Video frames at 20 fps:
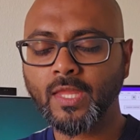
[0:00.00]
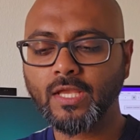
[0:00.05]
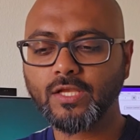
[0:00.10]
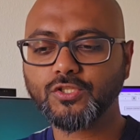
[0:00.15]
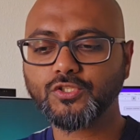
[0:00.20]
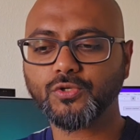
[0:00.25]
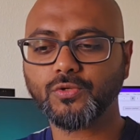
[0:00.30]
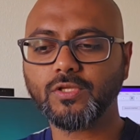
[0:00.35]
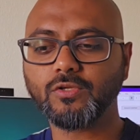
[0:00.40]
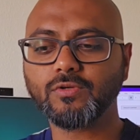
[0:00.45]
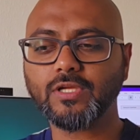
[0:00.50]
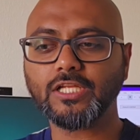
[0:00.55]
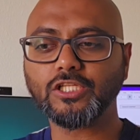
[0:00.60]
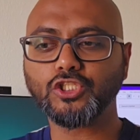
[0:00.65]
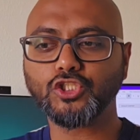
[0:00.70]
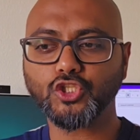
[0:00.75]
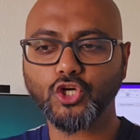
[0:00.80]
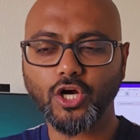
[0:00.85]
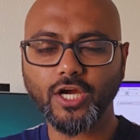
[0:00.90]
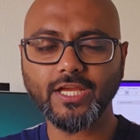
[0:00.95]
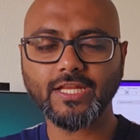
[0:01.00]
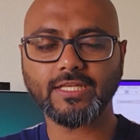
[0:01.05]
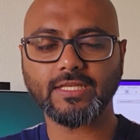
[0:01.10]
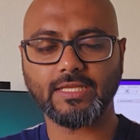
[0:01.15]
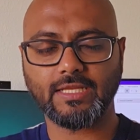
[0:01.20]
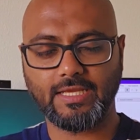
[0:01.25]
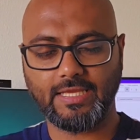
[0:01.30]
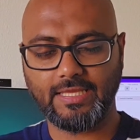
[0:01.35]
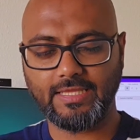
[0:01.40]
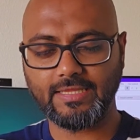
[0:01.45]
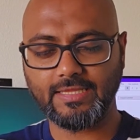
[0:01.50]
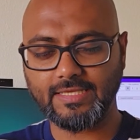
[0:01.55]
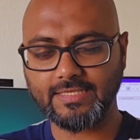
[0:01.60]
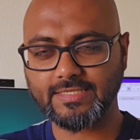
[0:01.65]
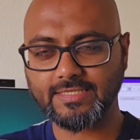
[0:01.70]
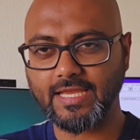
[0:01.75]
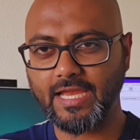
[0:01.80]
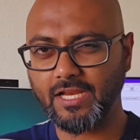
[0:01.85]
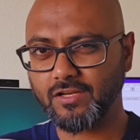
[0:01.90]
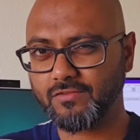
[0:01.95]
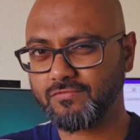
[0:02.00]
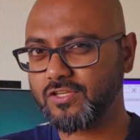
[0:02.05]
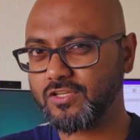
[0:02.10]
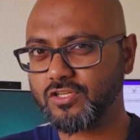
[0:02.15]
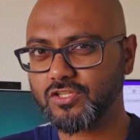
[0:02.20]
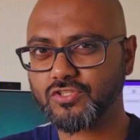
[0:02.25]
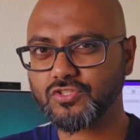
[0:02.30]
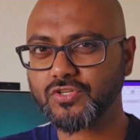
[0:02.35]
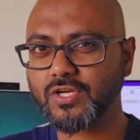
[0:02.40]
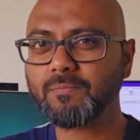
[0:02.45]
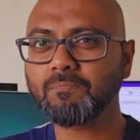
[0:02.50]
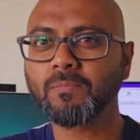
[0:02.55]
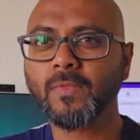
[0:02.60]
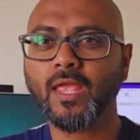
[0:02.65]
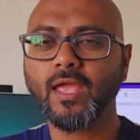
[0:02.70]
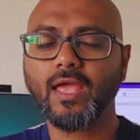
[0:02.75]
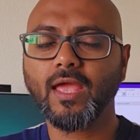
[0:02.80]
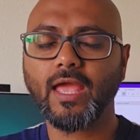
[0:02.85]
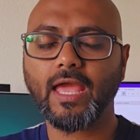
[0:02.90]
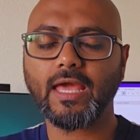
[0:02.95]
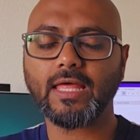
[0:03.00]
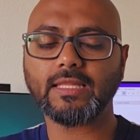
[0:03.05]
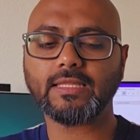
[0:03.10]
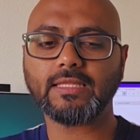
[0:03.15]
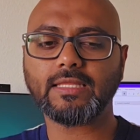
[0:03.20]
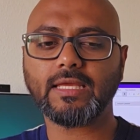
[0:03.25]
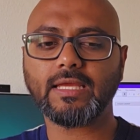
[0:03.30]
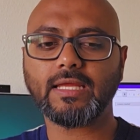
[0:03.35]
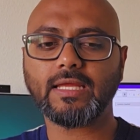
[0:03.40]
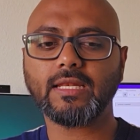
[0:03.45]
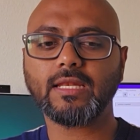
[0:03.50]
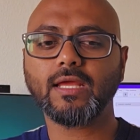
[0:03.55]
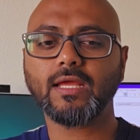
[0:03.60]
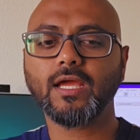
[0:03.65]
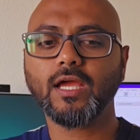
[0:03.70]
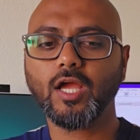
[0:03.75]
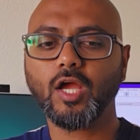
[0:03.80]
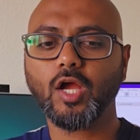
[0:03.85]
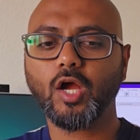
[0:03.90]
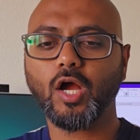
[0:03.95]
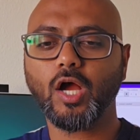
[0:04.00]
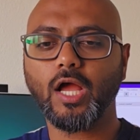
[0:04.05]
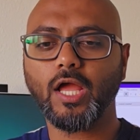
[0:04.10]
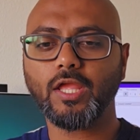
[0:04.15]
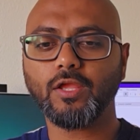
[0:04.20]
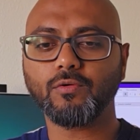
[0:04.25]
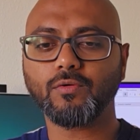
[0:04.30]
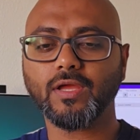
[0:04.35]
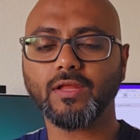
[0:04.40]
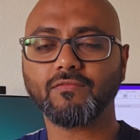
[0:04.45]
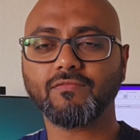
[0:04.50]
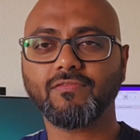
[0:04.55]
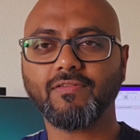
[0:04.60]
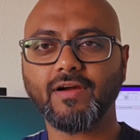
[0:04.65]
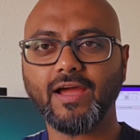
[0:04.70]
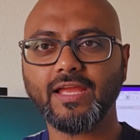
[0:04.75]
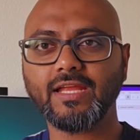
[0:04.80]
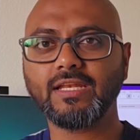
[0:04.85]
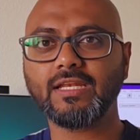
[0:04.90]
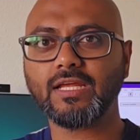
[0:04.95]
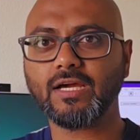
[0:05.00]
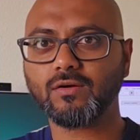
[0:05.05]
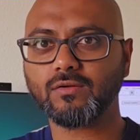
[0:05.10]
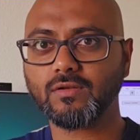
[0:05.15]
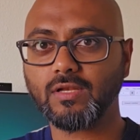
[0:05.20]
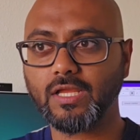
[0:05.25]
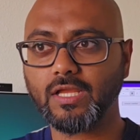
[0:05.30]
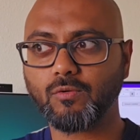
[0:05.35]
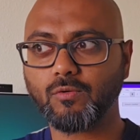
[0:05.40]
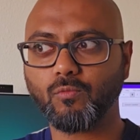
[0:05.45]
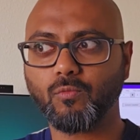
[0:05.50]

So you can join in this kind of industry, and then you can find out like